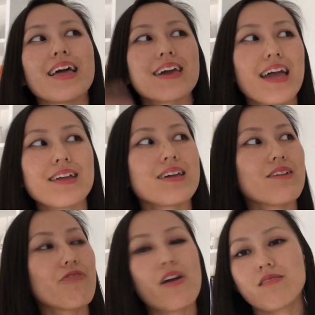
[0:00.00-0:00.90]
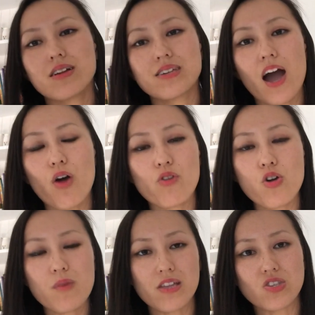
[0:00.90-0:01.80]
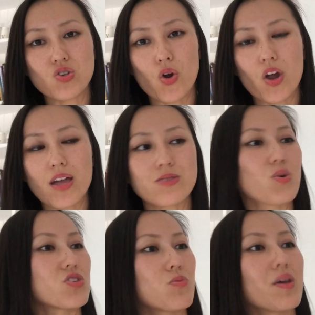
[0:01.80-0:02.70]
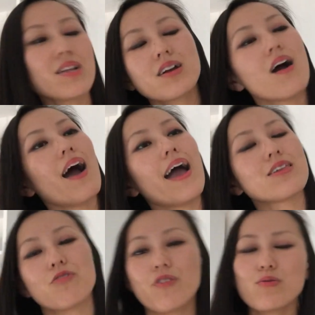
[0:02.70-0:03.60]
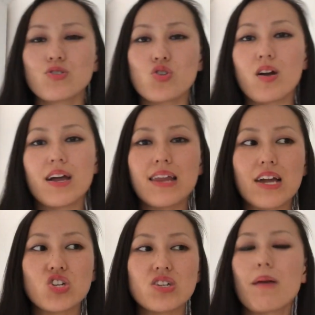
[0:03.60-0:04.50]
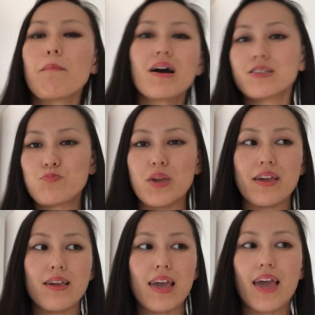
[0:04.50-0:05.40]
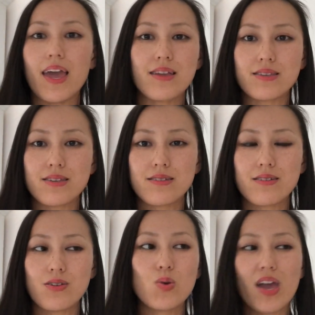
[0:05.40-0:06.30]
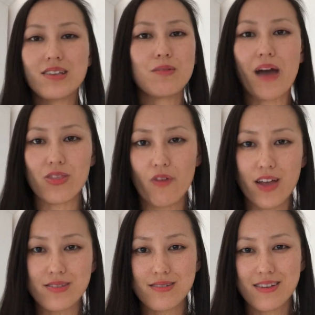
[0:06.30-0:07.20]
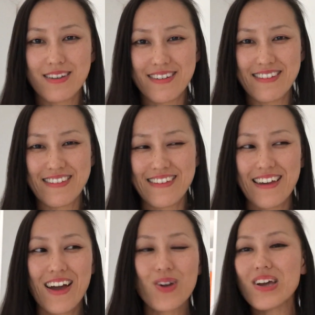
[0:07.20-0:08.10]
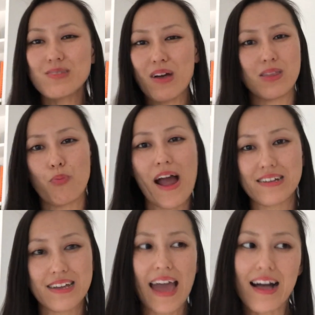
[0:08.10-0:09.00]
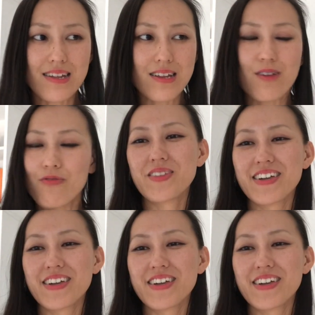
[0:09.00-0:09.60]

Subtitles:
any fairy tale romance story, it's when you meet a guy and you feel a strong connection, it must be it. Who cares about the rest? Who cares about the practicality of...